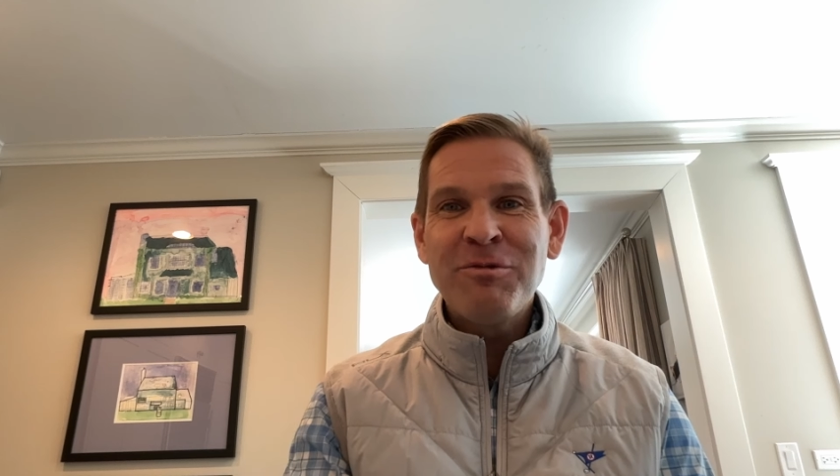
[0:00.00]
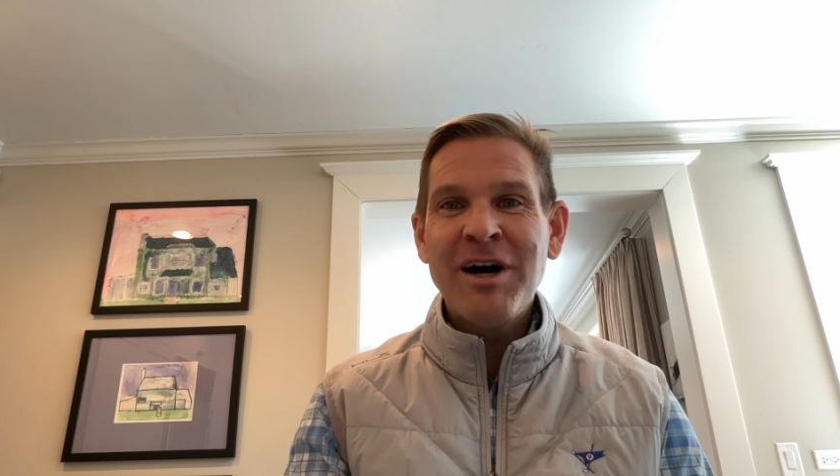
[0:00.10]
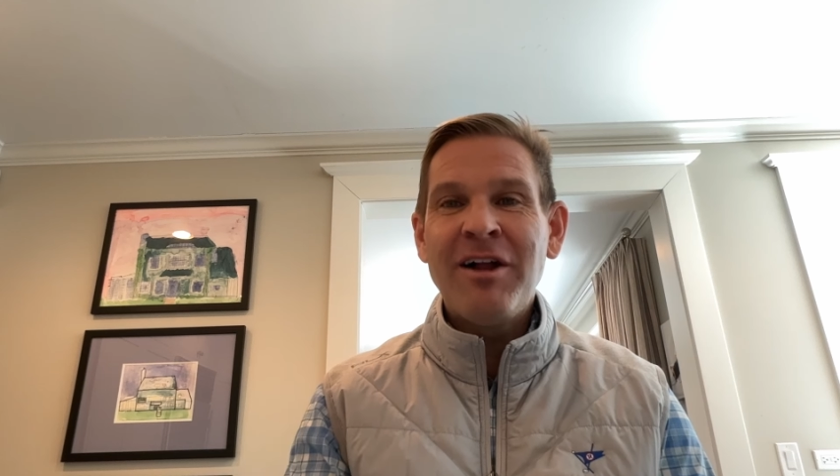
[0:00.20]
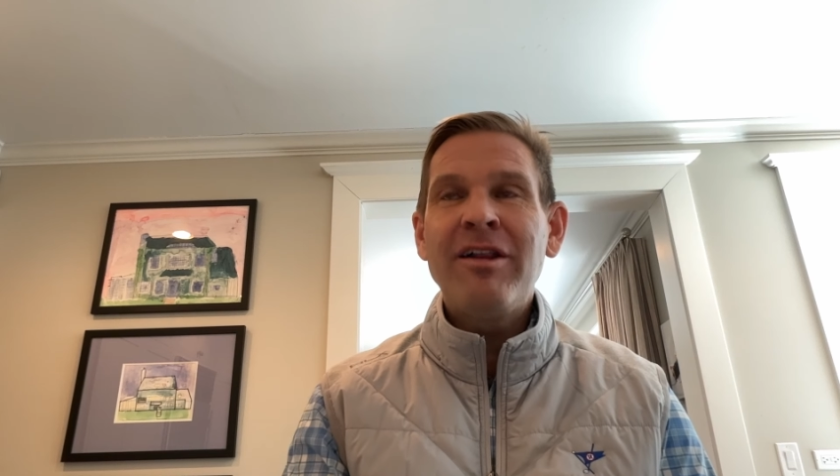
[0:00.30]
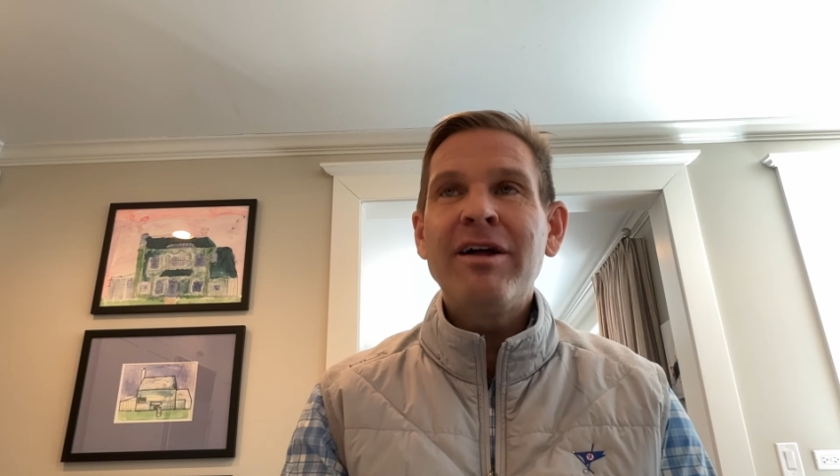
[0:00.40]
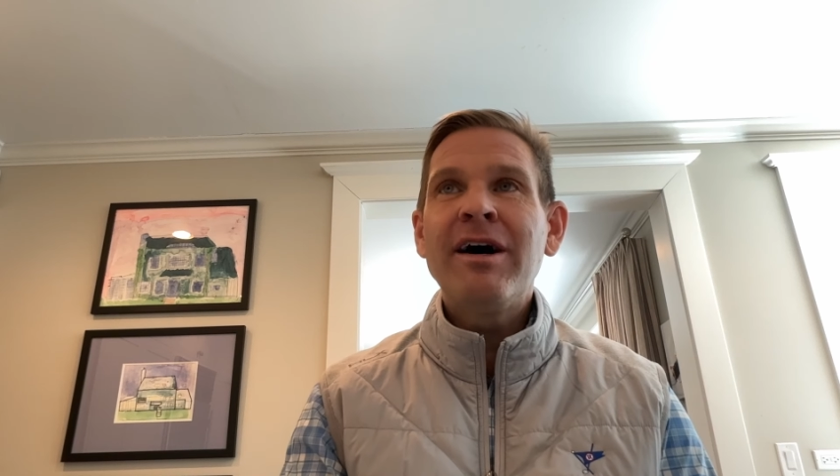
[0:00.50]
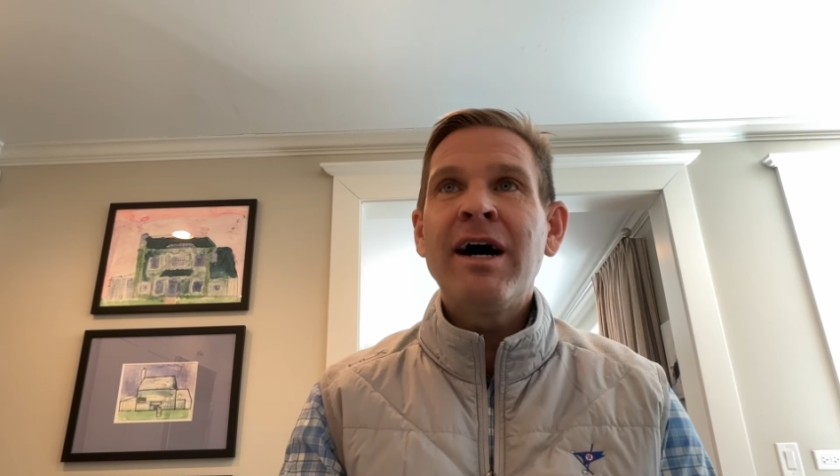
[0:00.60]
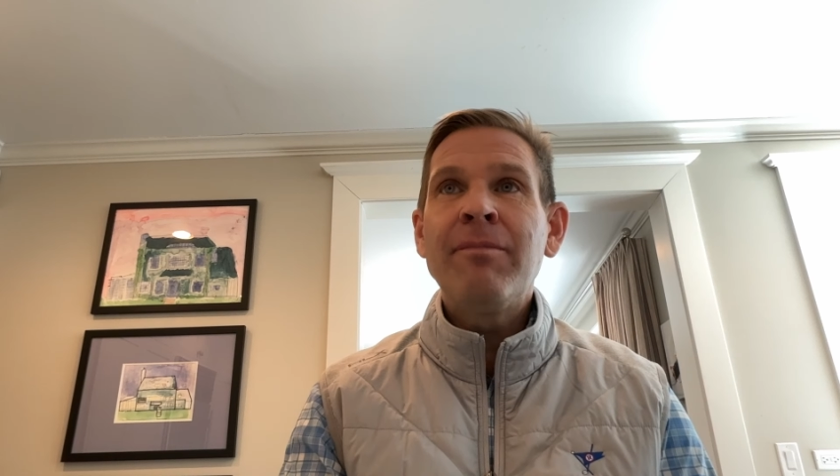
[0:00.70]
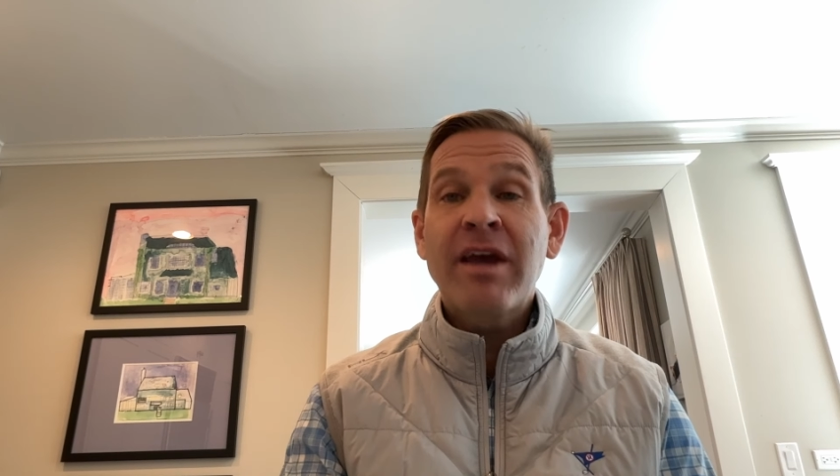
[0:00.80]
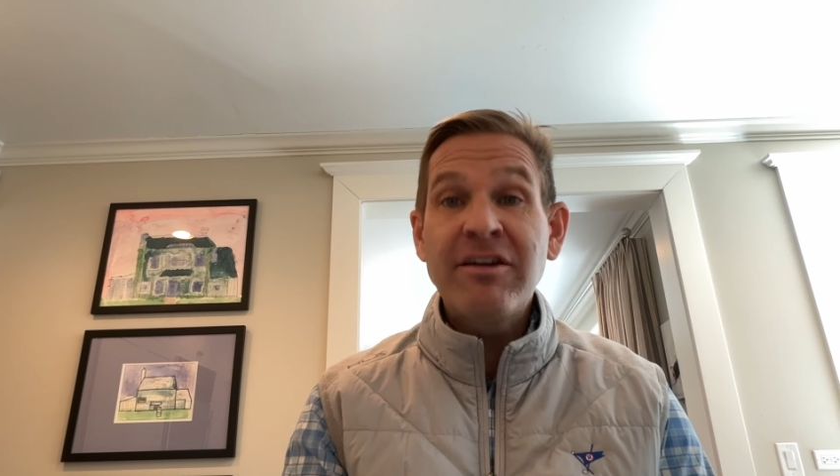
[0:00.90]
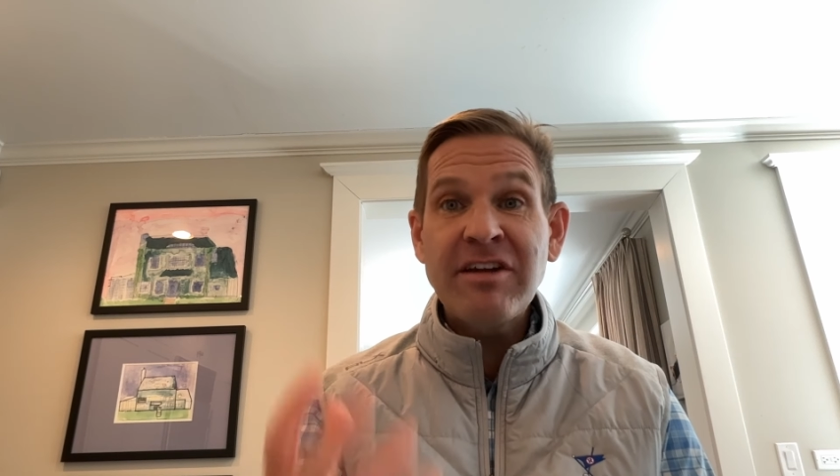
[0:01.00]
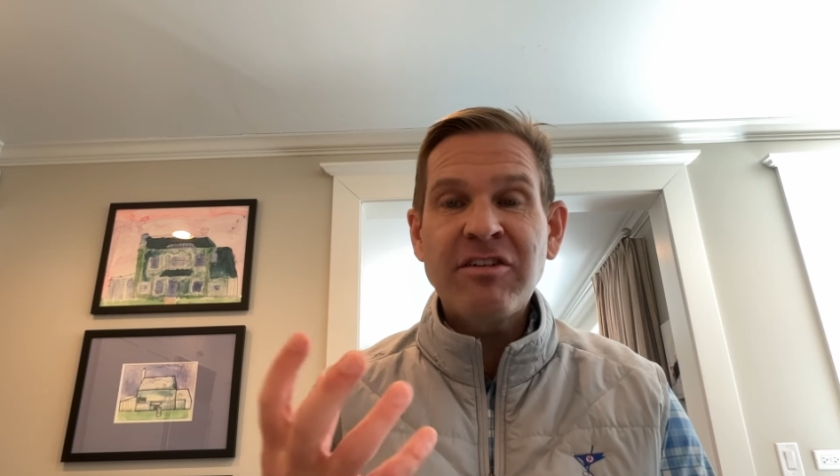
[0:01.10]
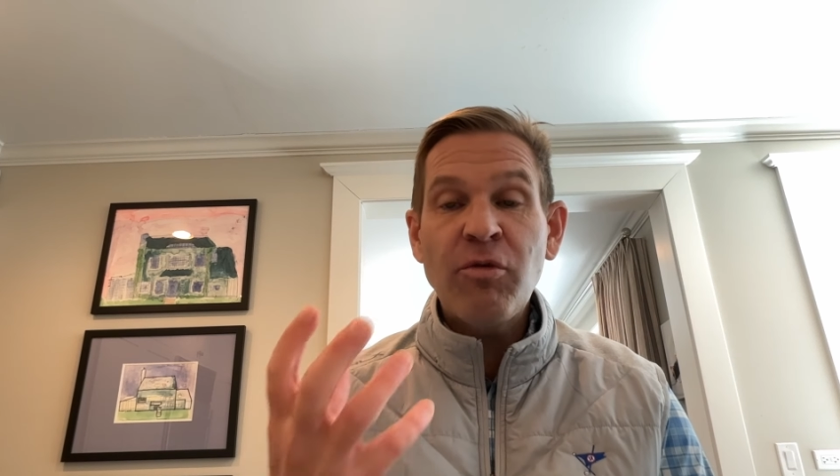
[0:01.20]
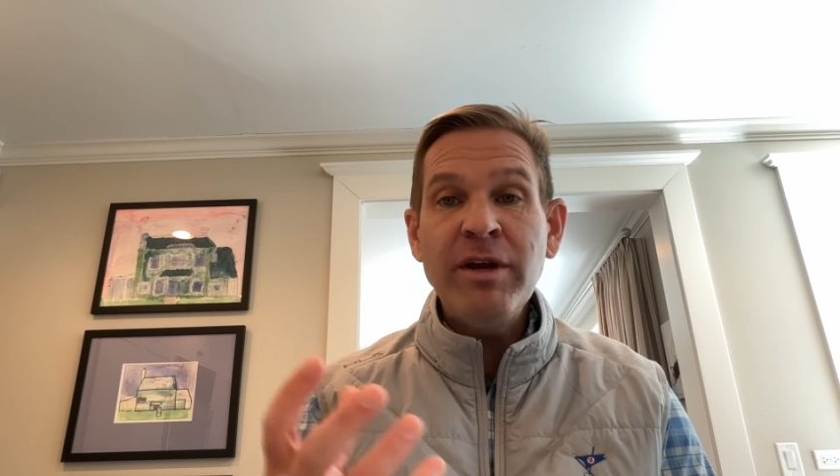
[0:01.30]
as well, because it's